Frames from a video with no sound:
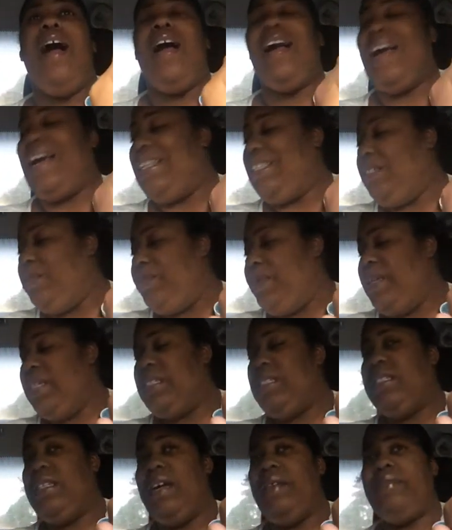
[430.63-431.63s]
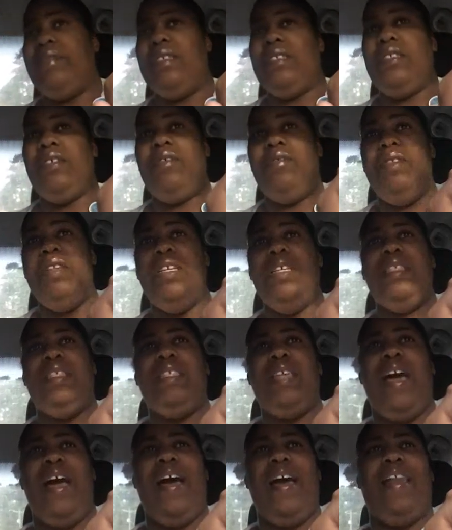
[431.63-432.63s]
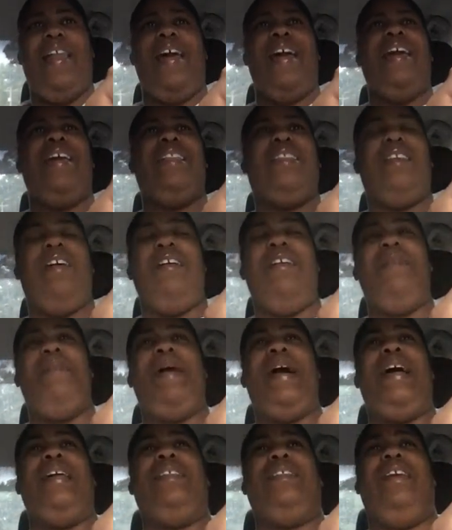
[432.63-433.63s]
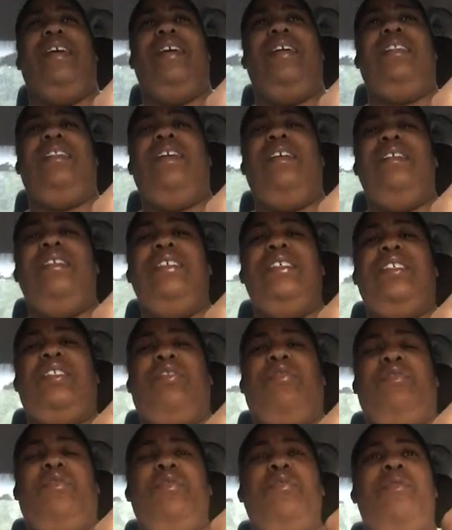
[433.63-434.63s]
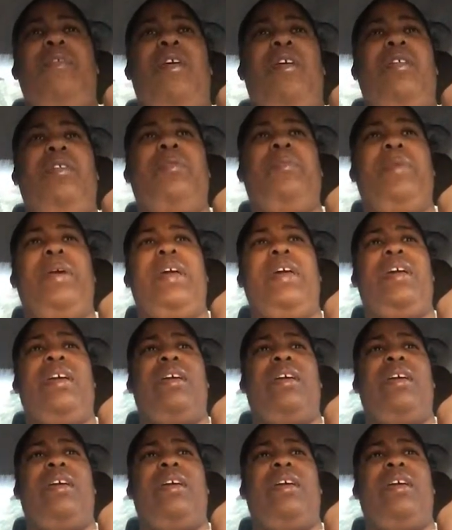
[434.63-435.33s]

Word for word: I got too much stuff to tow inside. I ain't thought this through all the way.